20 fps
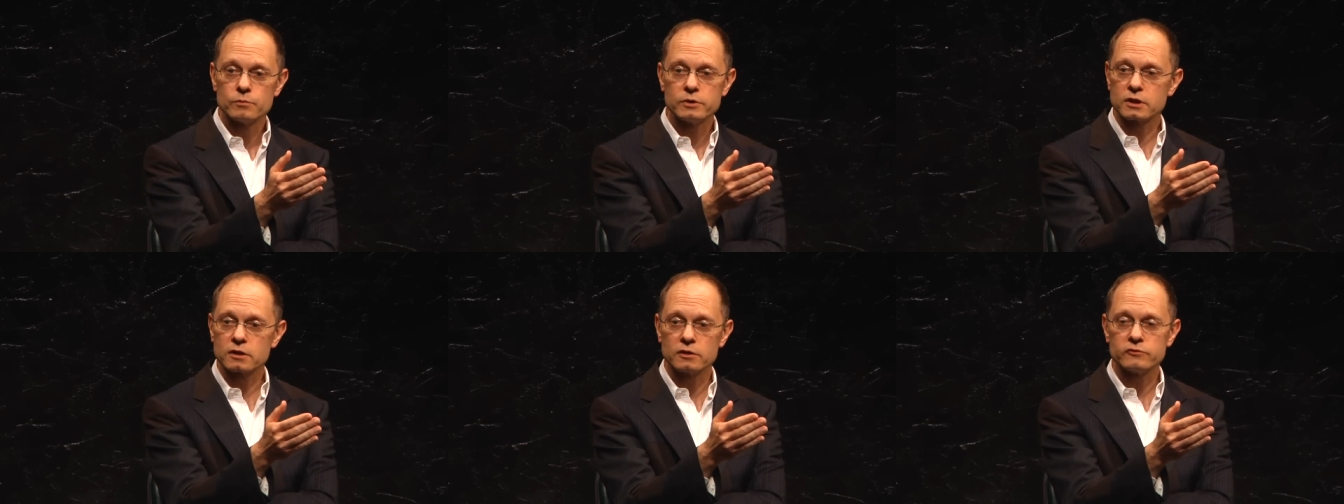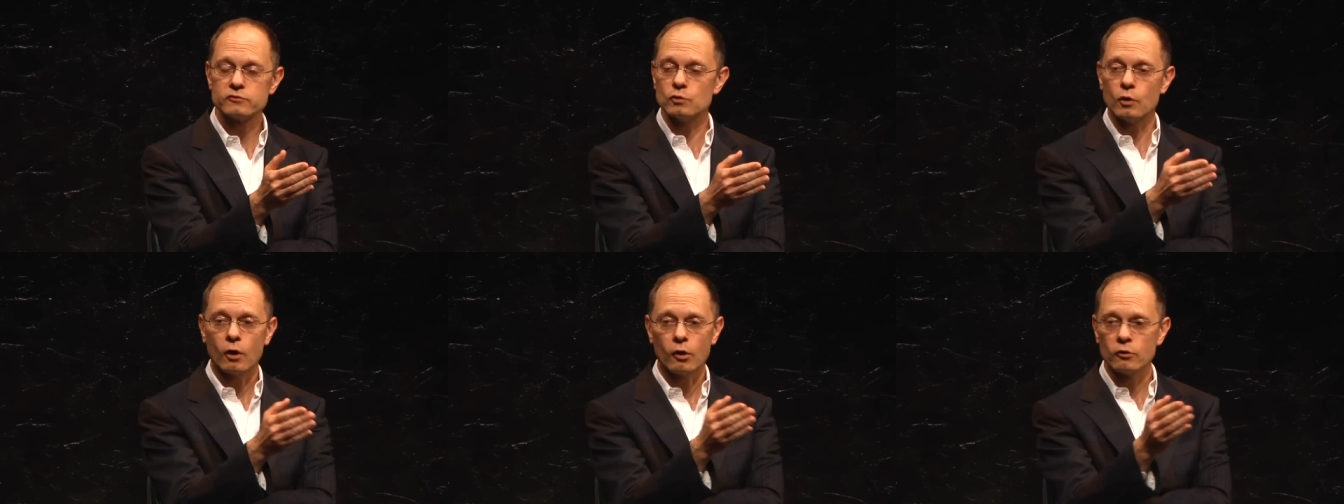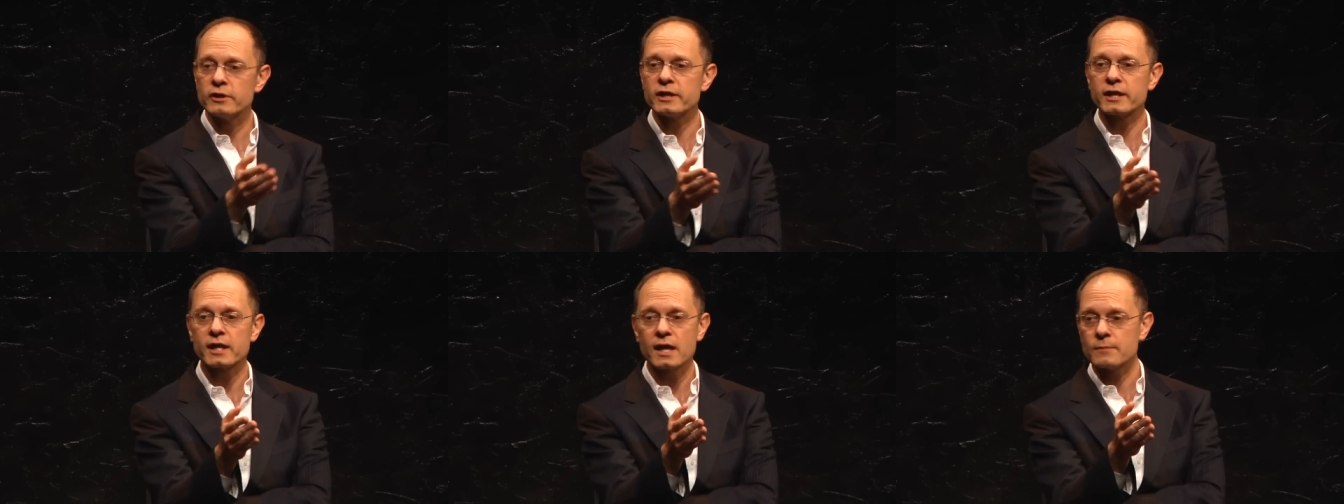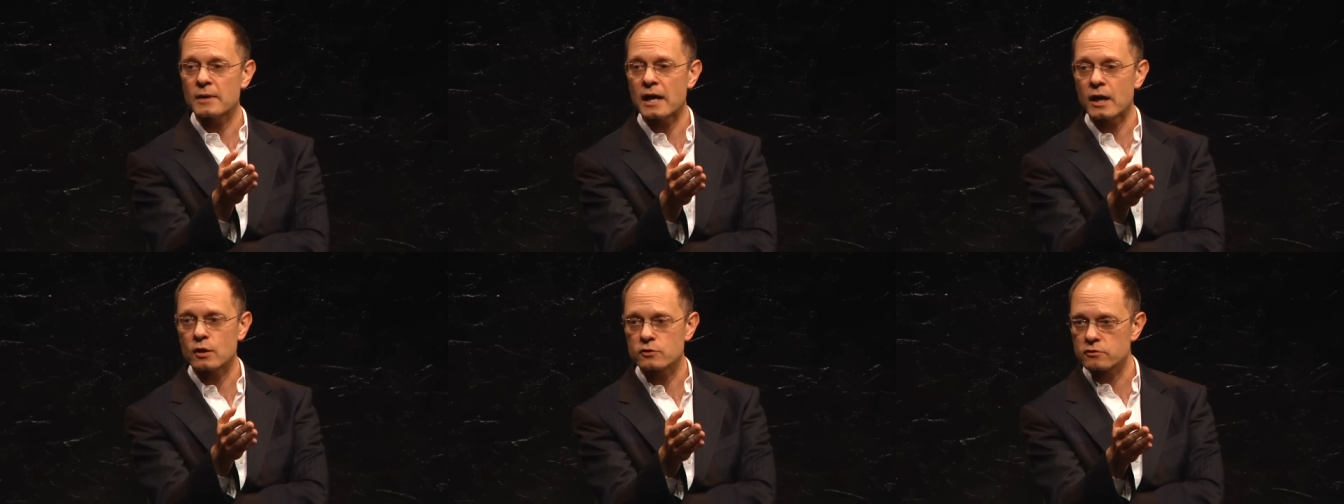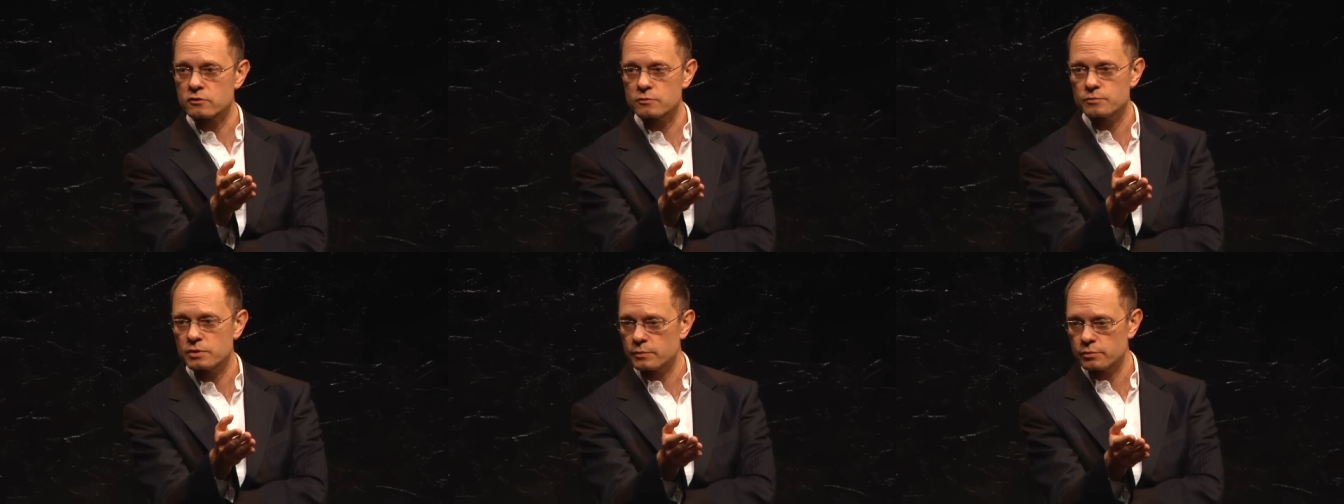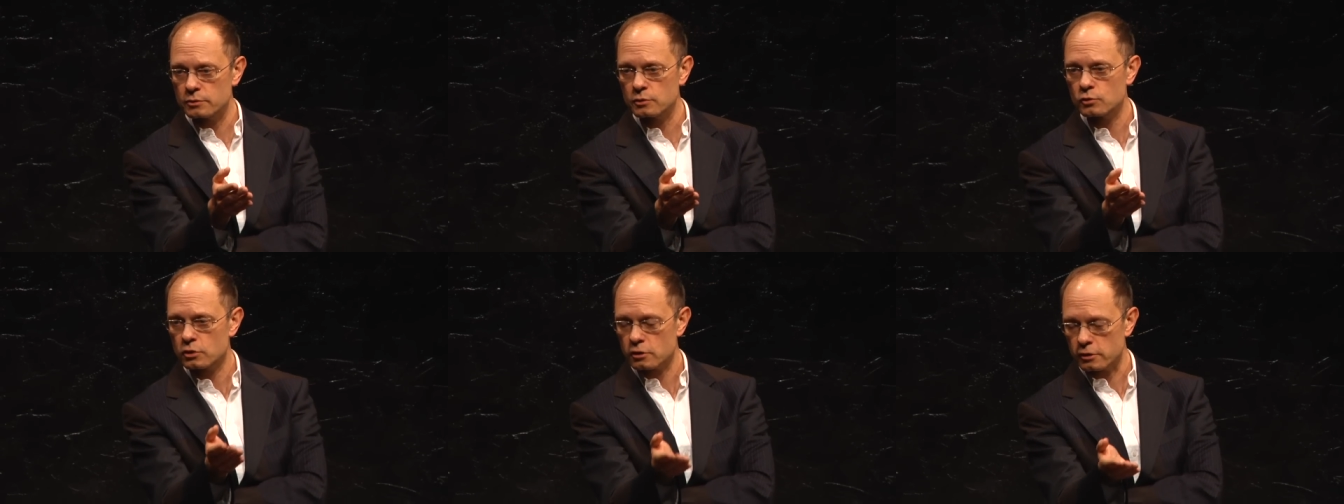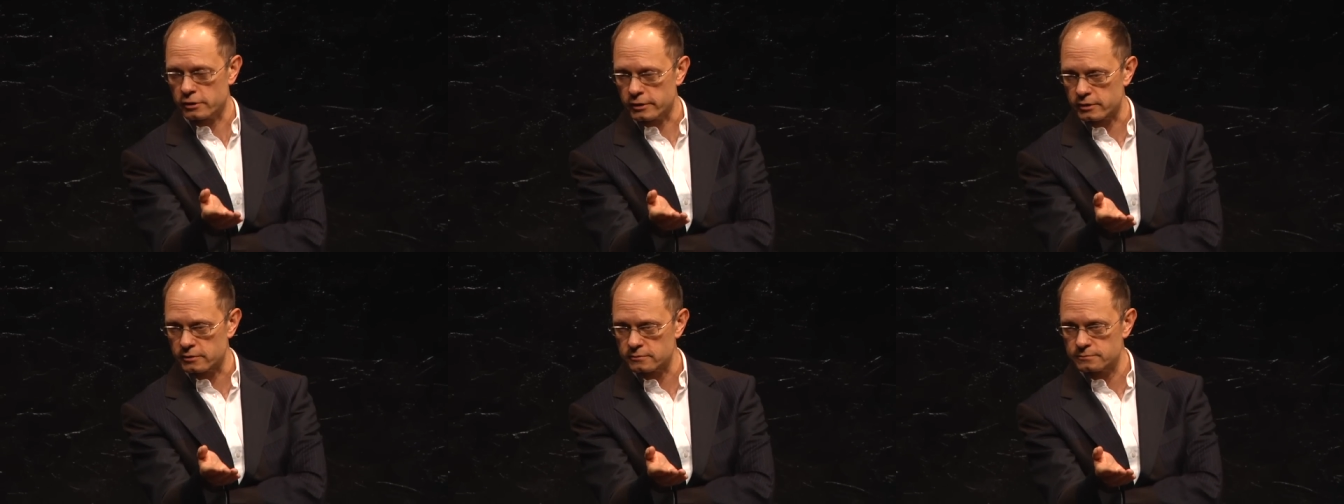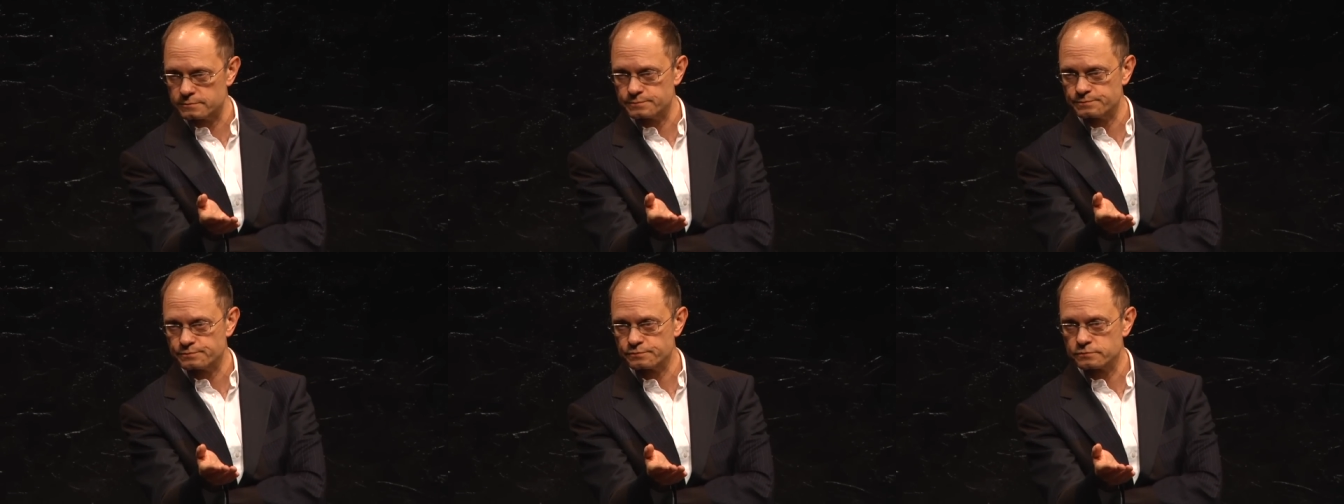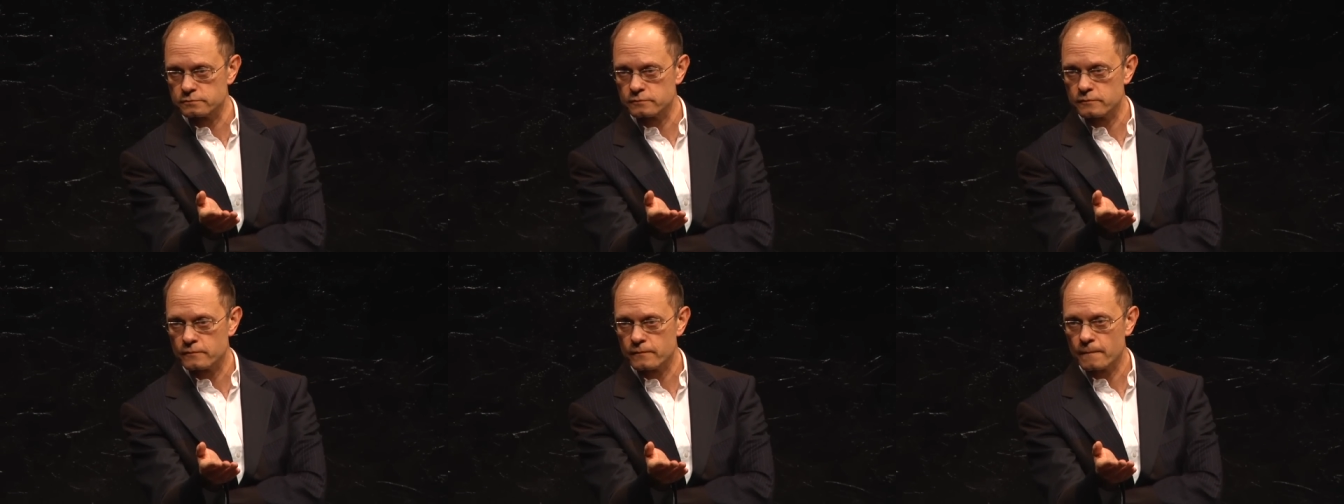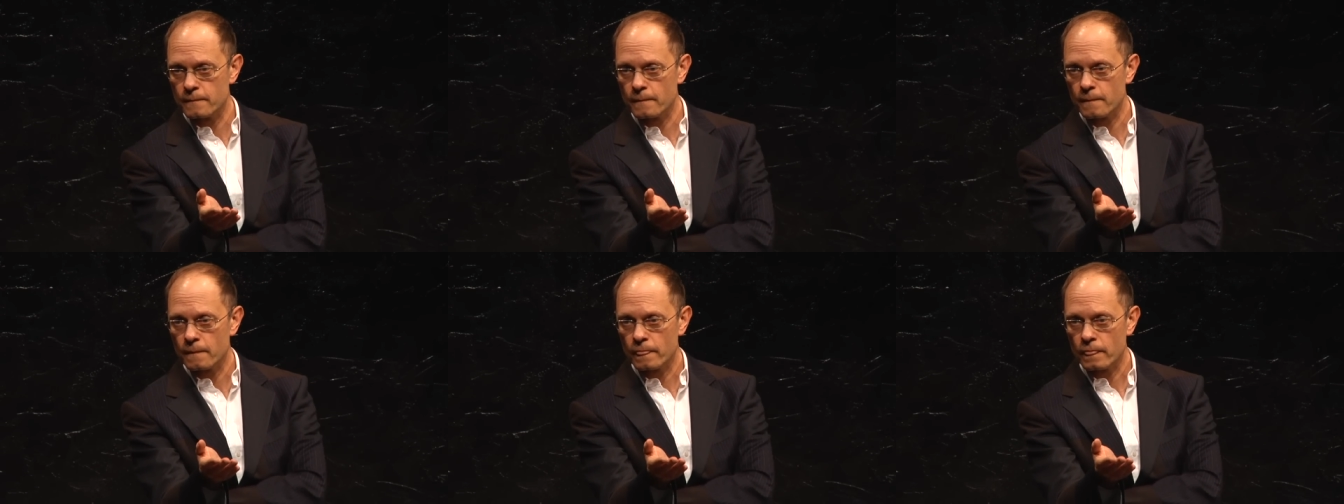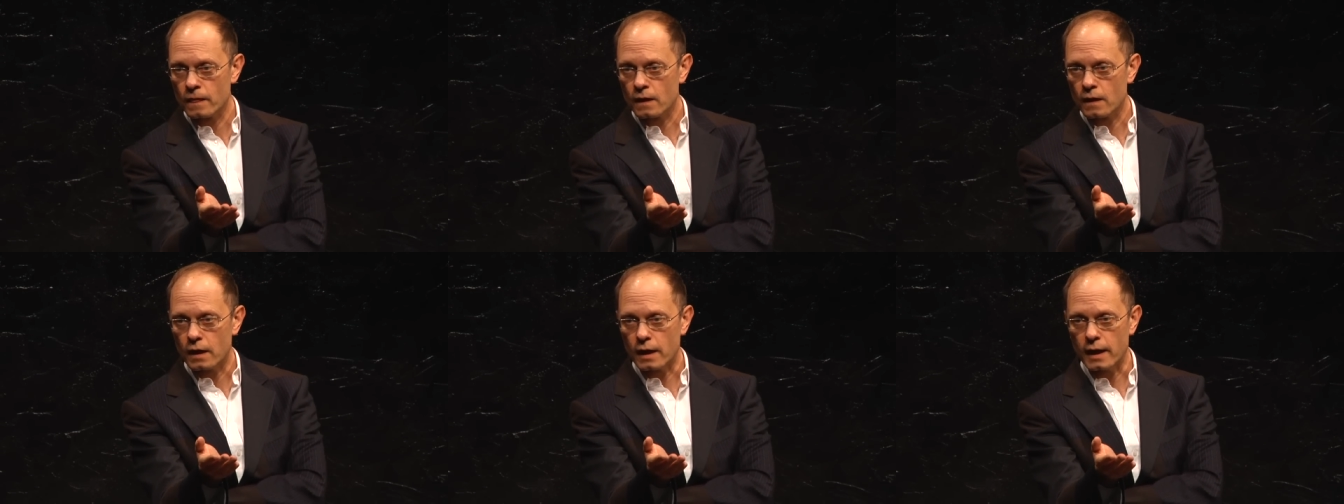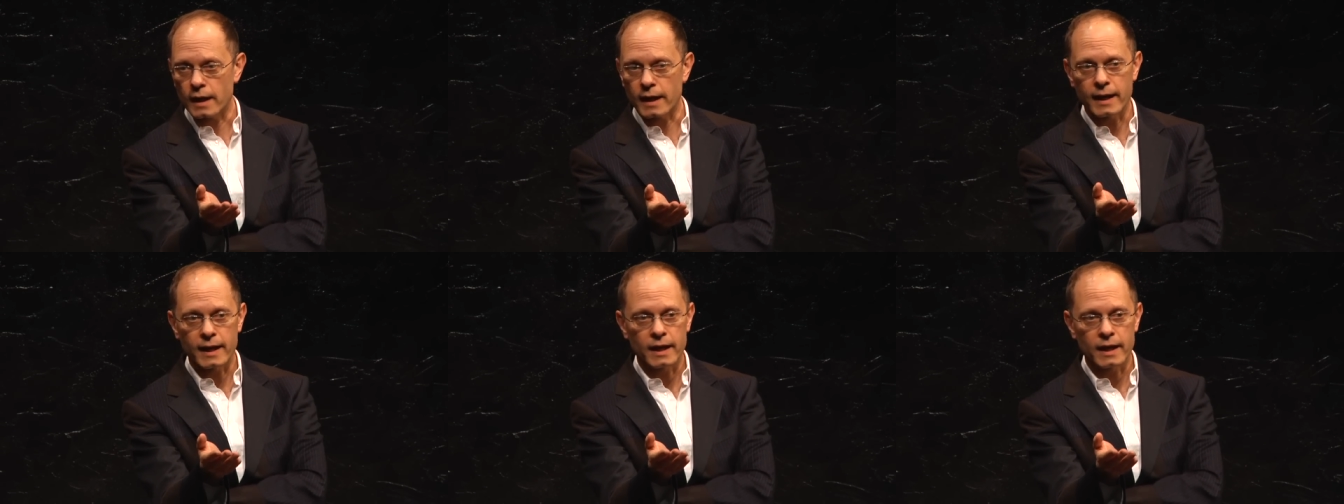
because you only came out for the people who heard it.